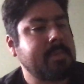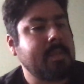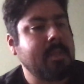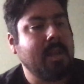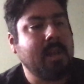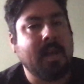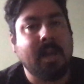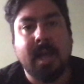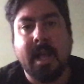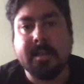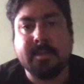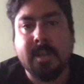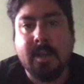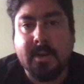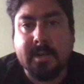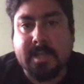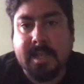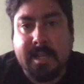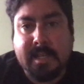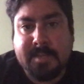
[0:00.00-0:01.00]
as
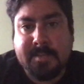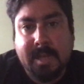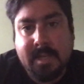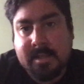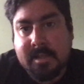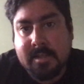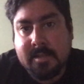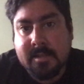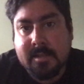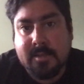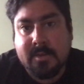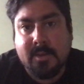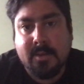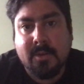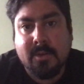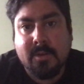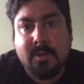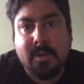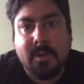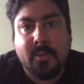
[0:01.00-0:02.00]
always, I expect this is
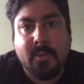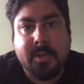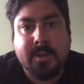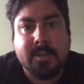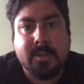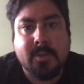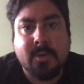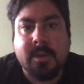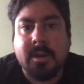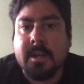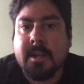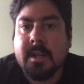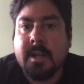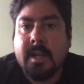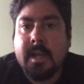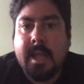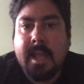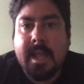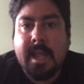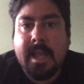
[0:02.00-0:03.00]
your original work.
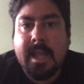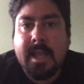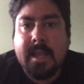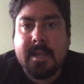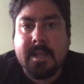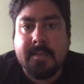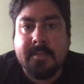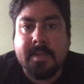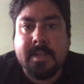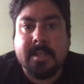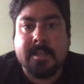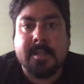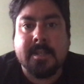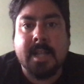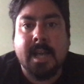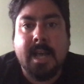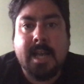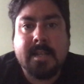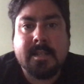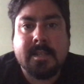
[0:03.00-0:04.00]
And if it is
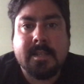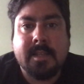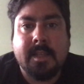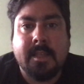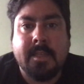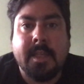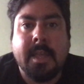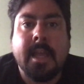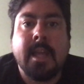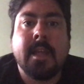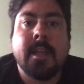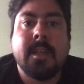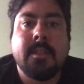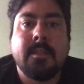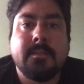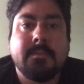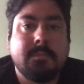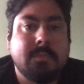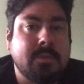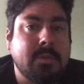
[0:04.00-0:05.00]
not,
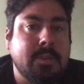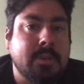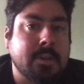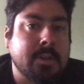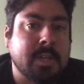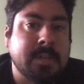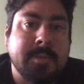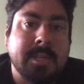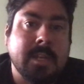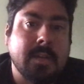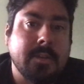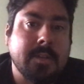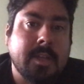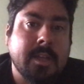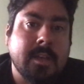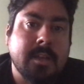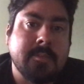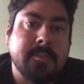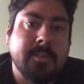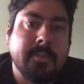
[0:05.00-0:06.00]
then you're going to be held
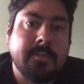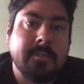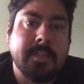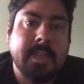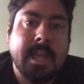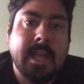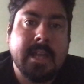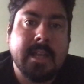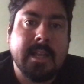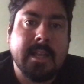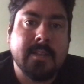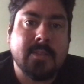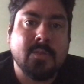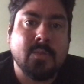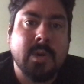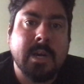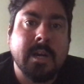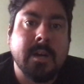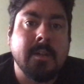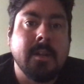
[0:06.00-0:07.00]
accountable for that as
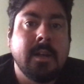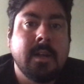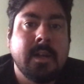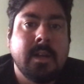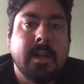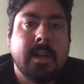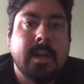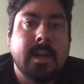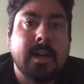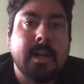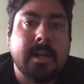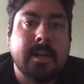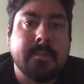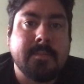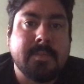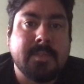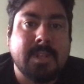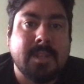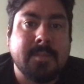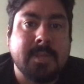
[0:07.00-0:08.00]
well. So
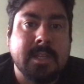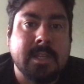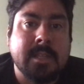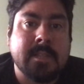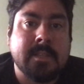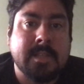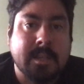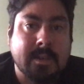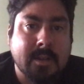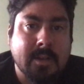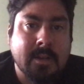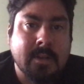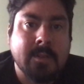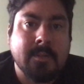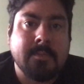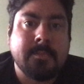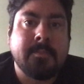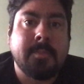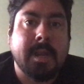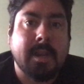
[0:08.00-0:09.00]
there'll be a
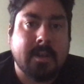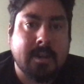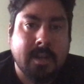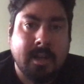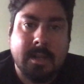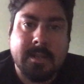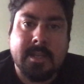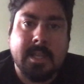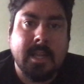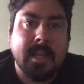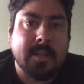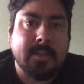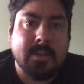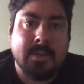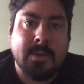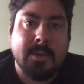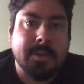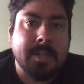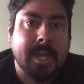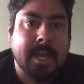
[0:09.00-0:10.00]
0, parent contact, the
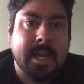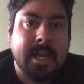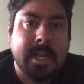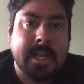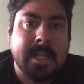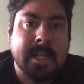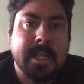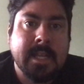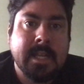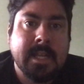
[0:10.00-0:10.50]
whole 9.